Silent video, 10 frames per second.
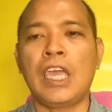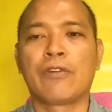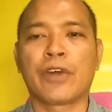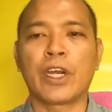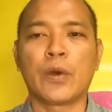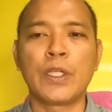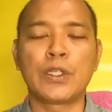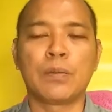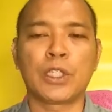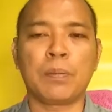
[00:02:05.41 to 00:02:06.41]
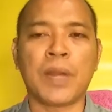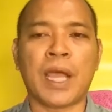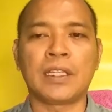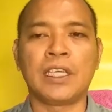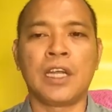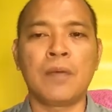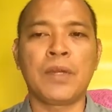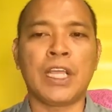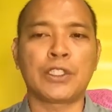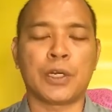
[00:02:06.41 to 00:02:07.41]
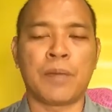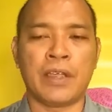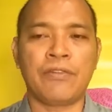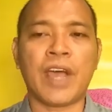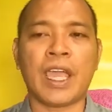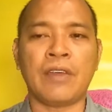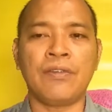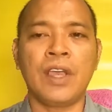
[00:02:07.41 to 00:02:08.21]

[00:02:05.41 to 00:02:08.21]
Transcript: we're going to multiply the denominator by 5,